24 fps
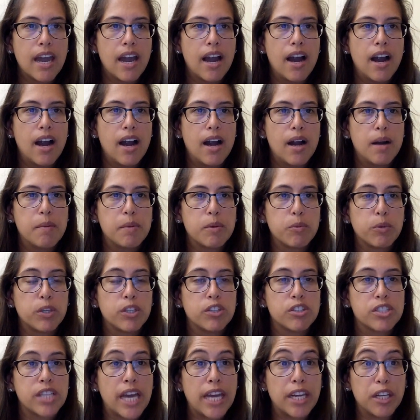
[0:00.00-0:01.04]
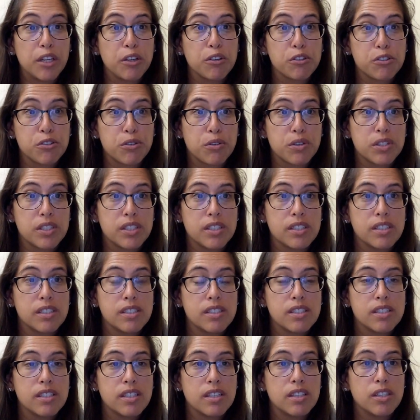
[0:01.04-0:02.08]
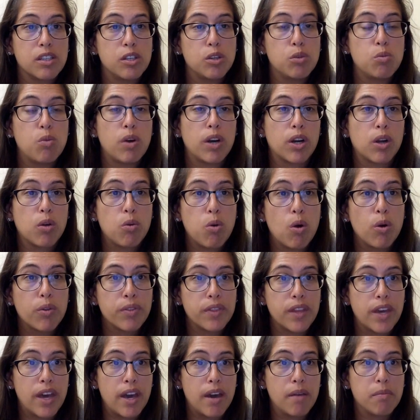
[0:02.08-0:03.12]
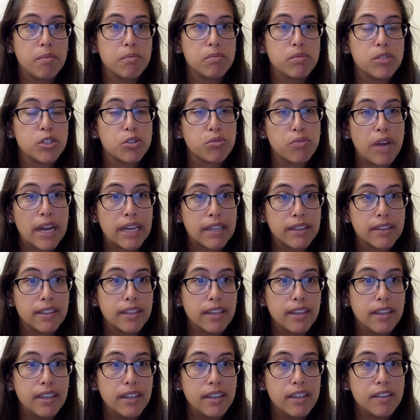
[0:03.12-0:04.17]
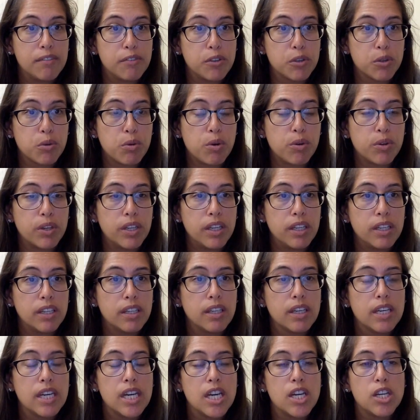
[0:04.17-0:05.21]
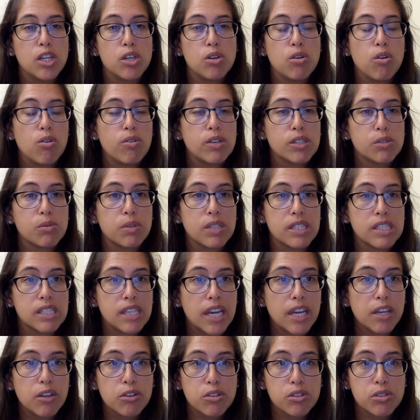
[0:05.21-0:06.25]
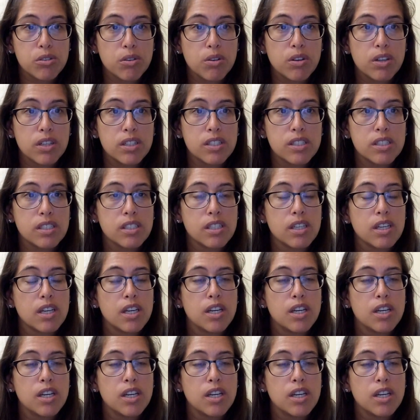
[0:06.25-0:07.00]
And when you're citing your sources, you want to quote them directly. If you're quoting, you always want to cite your source.